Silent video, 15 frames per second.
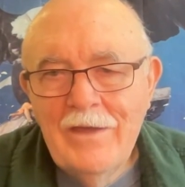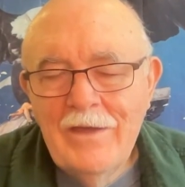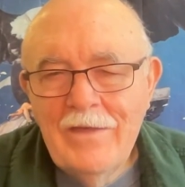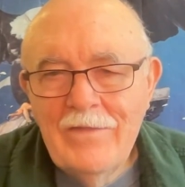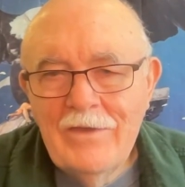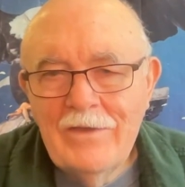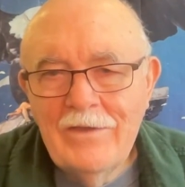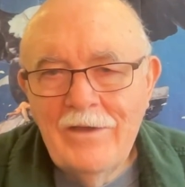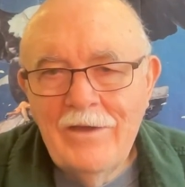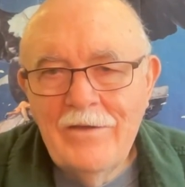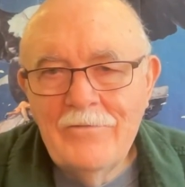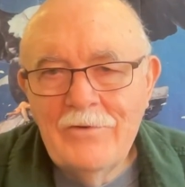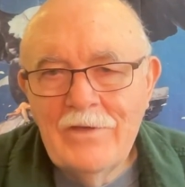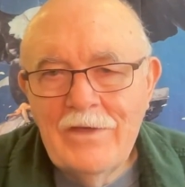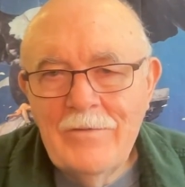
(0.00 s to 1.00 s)
and that God
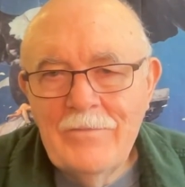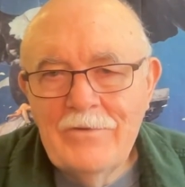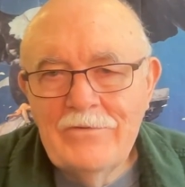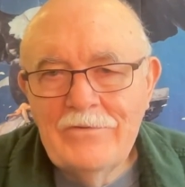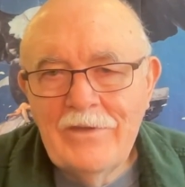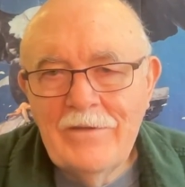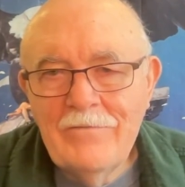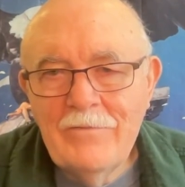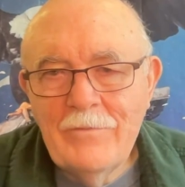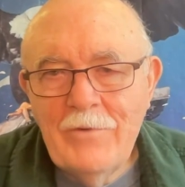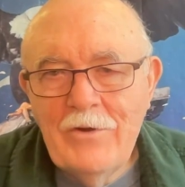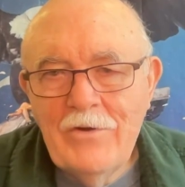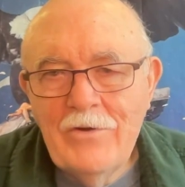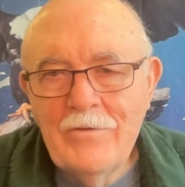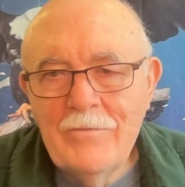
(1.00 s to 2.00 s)
will keep you safe from
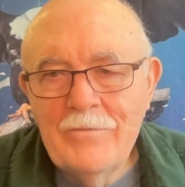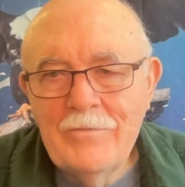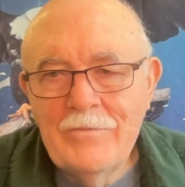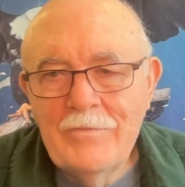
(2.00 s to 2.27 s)
harm.